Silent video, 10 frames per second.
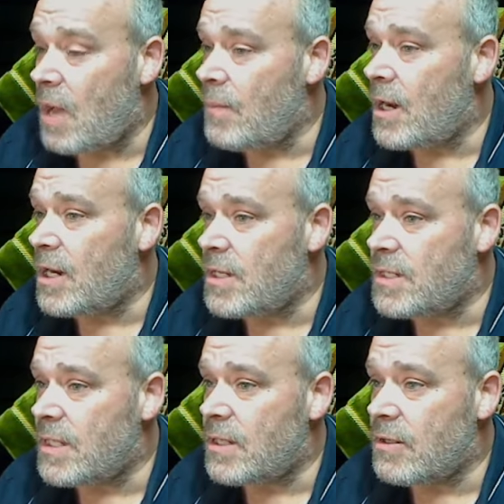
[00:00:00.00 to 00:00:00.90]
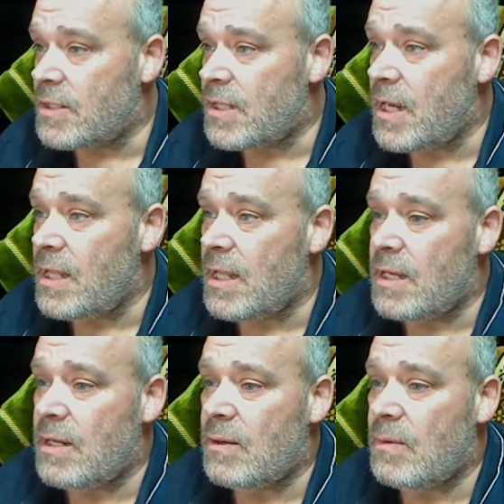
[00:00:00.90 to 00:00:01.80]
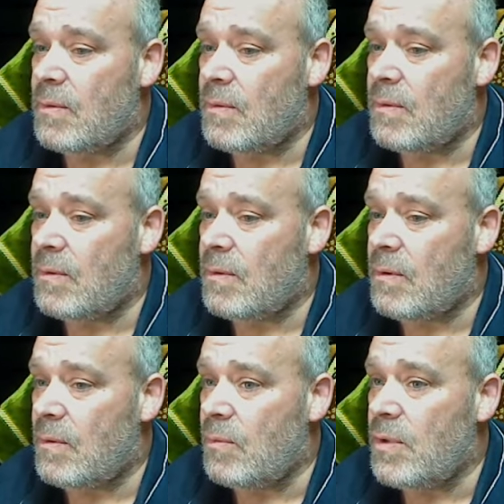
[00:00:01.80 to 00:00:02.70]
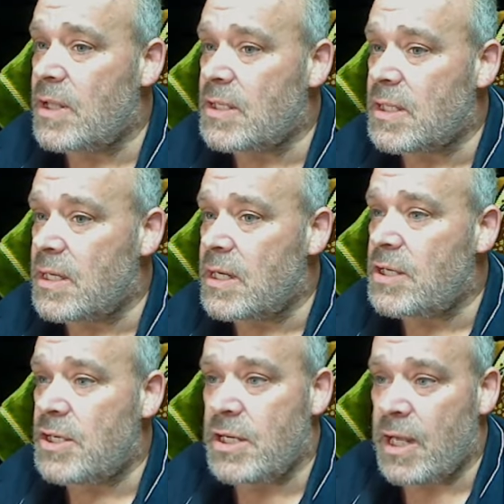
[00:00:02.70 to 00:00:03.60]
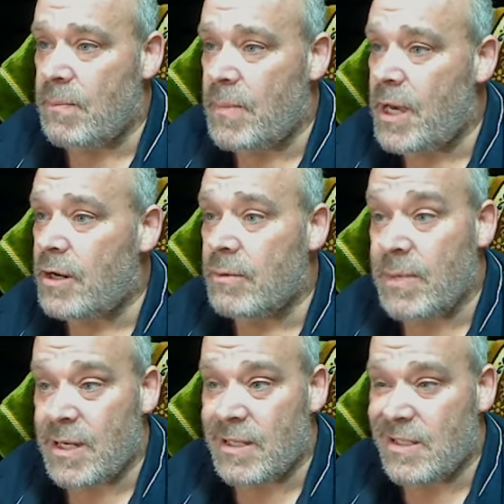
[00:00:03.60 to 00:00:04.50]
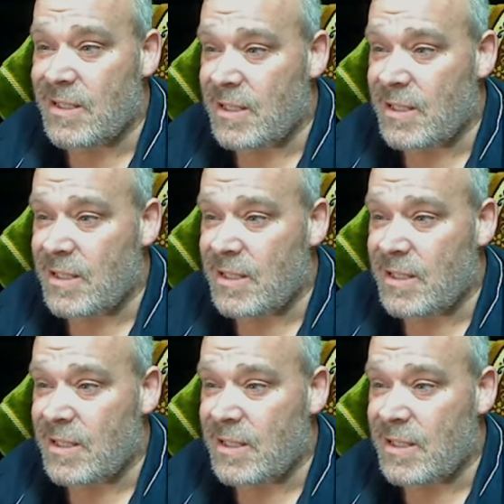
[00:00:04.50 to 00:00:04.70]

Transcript: not going to sit here and say that with this condition you get better because